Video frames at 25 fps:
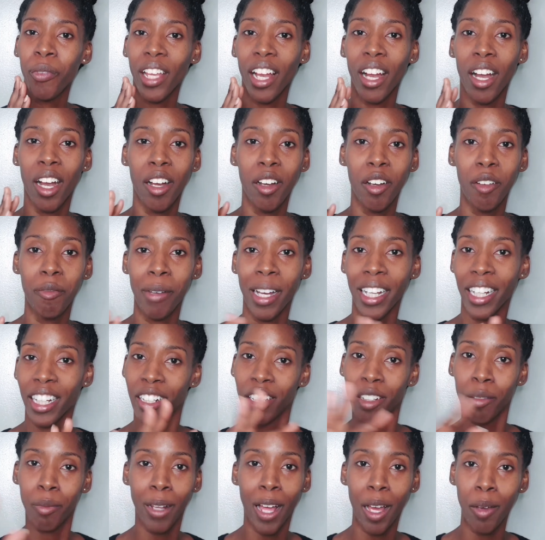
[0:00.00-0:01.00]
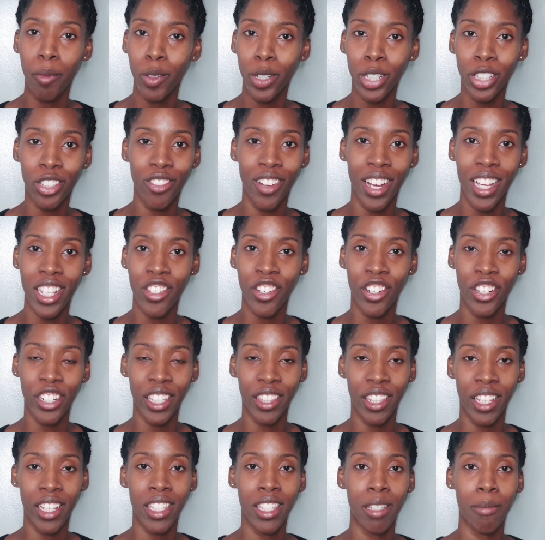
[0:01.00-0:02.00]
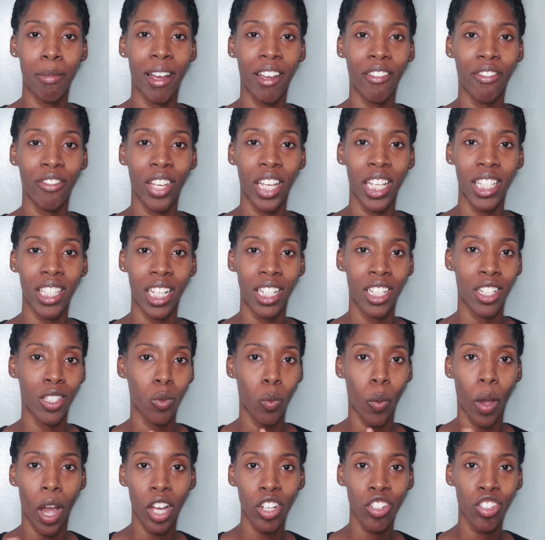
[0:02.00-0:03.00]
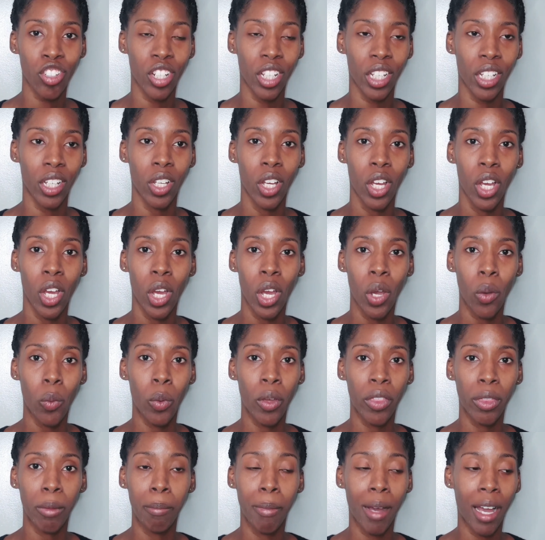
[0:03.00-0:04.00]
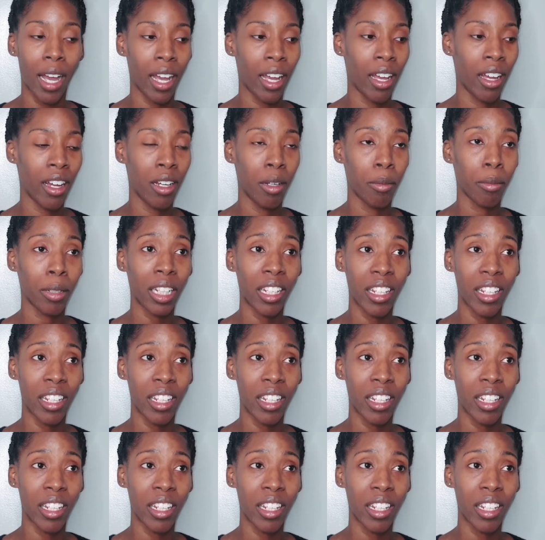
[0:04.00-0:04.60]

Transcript: I didn't apply moisturizer or anything to my face. I just washed it with my